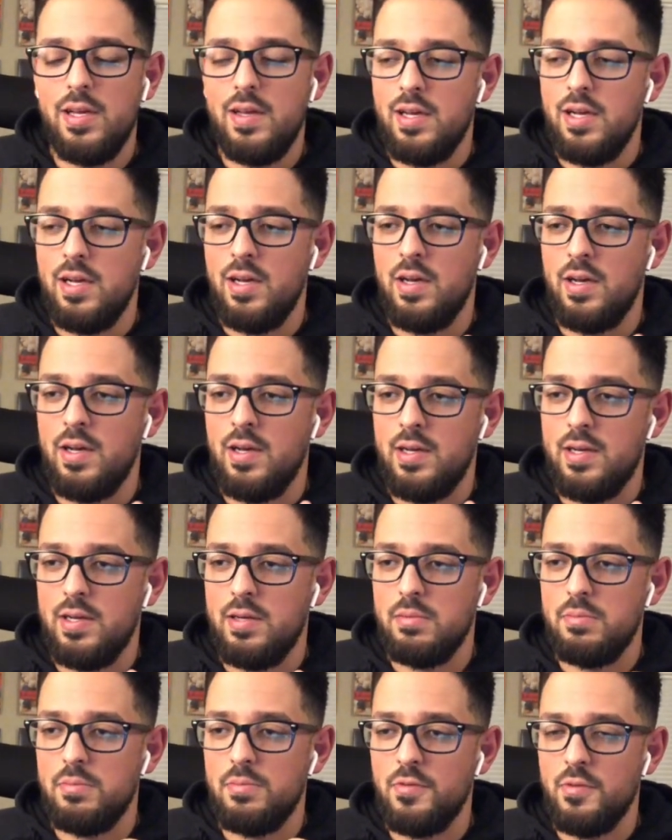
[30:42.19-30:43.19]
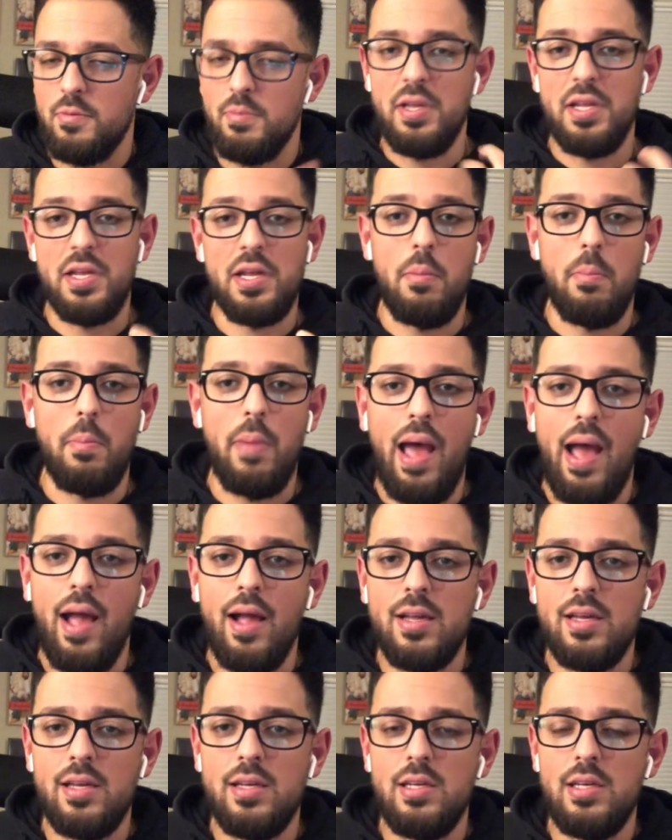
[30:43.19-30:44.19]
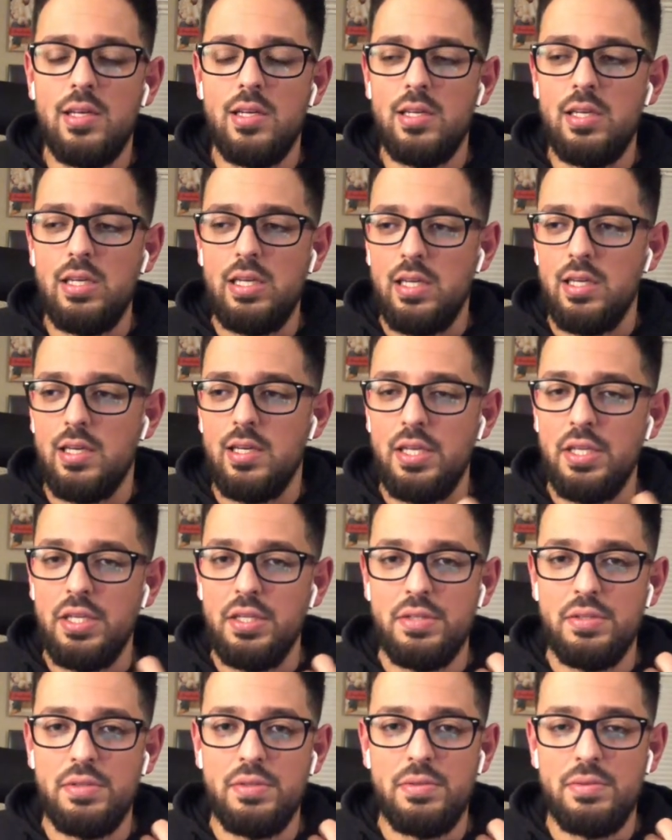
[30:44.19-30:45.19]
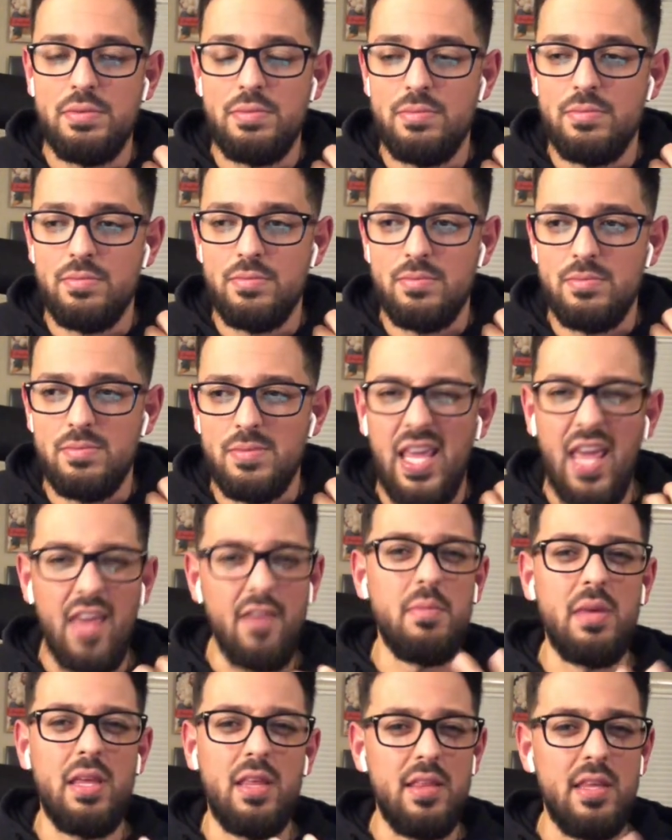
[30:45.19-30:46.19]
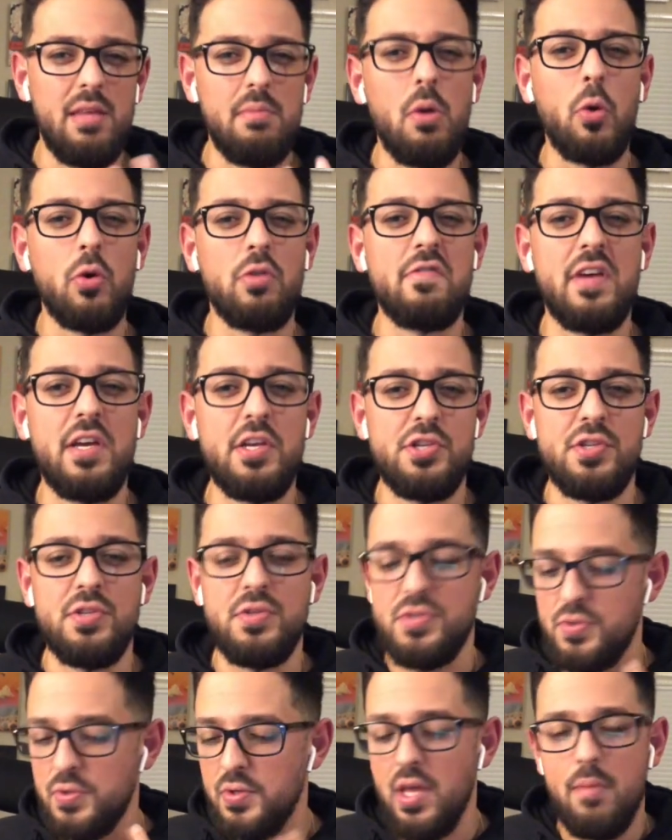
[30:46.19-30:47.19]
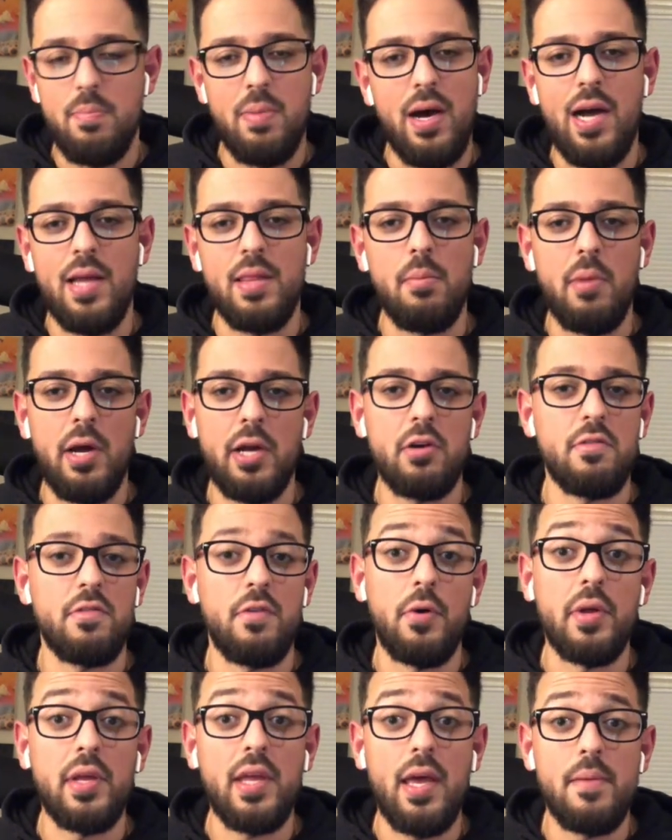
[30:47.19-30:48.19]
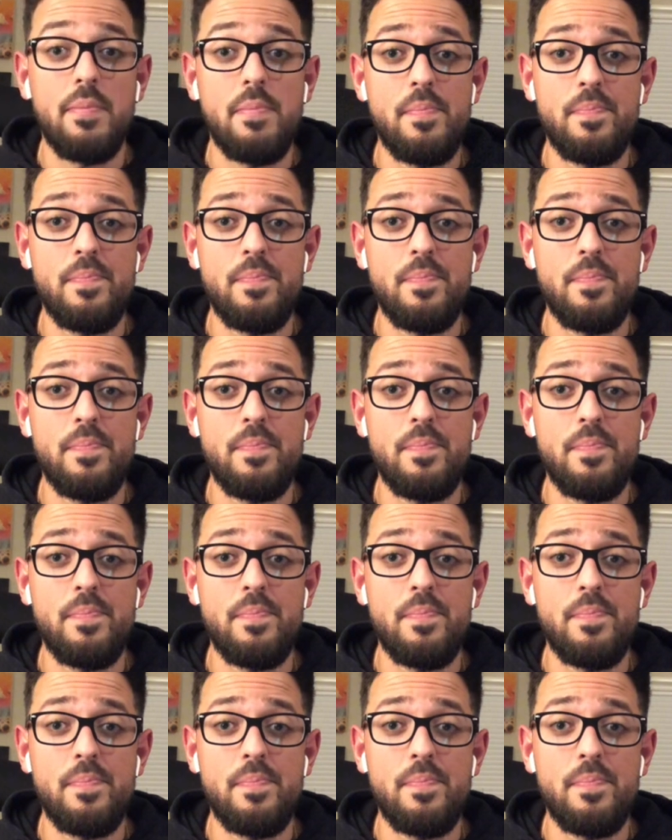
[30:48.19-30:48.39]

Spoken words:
for me to come back, and gave me the motivation to get behind the microphone again